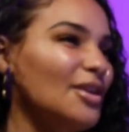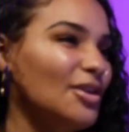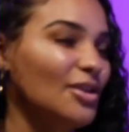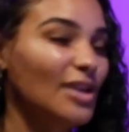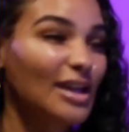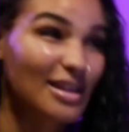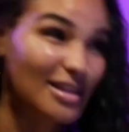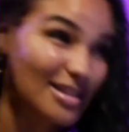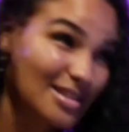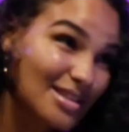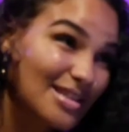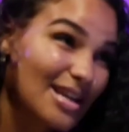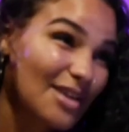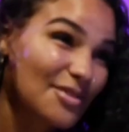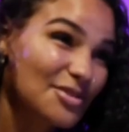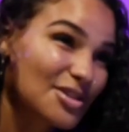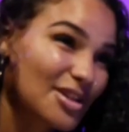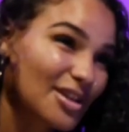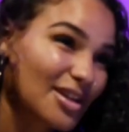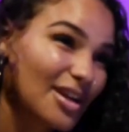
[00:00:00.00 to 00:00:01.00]
You're like, this is how
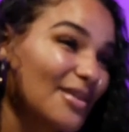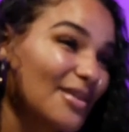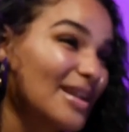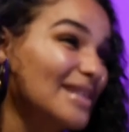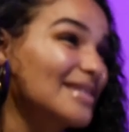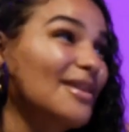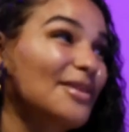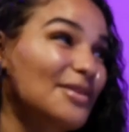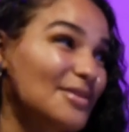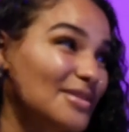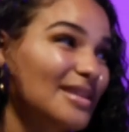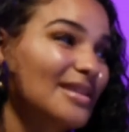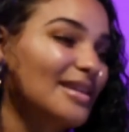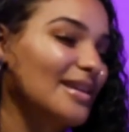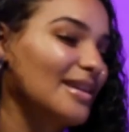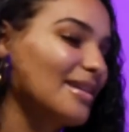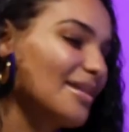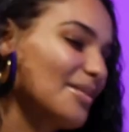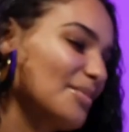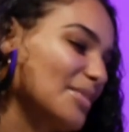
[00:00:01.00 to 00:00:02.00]
it should that's how I used to think.